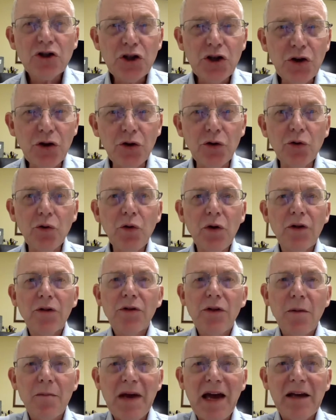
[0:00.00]
to
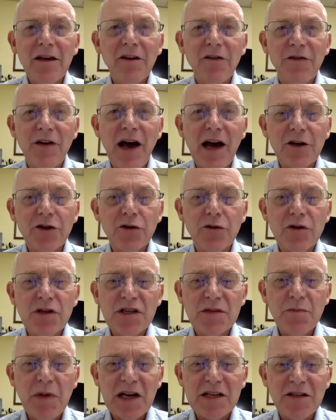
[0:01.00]
the manufacturer's
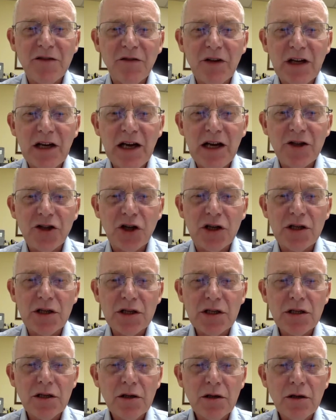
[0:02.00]
specifications?